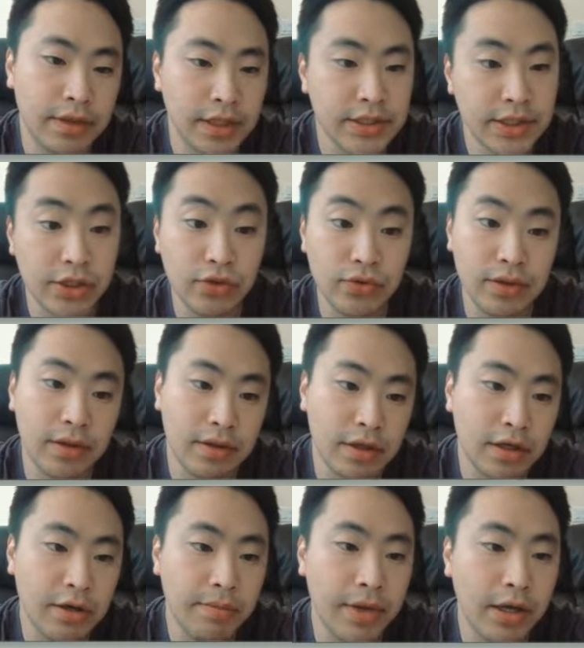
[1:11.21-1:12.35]
things that you need to
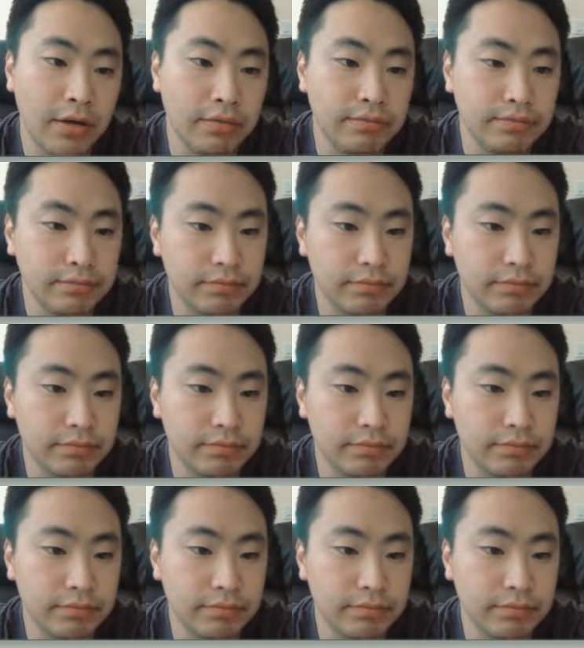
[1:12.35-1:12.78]
think about.